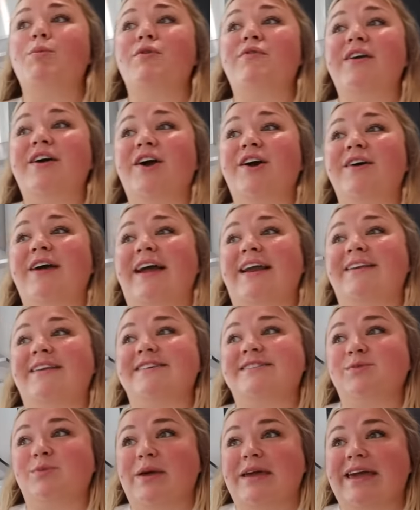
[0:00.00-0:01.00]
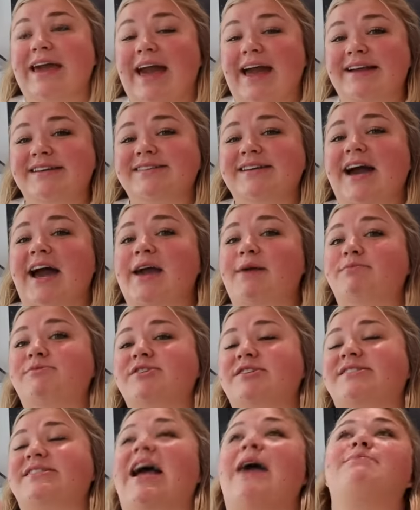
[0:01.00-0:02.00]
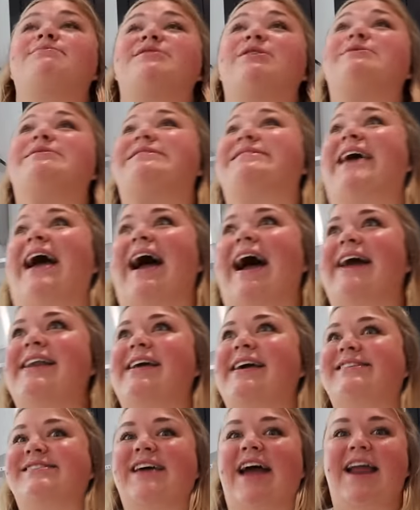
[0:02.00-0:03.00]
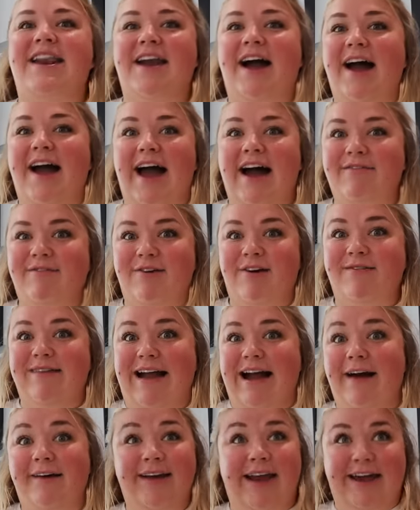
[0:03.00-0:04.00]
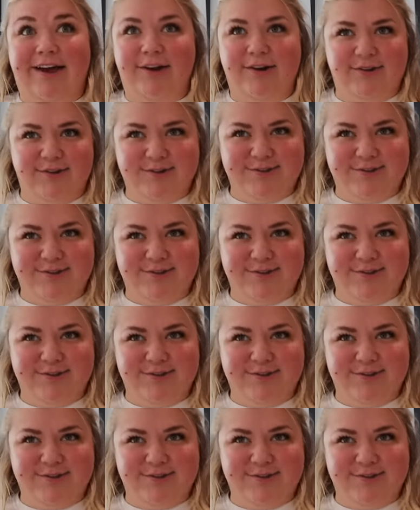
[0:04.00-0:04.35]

moving her in this weekend. I'm so sad like to not have her around. I could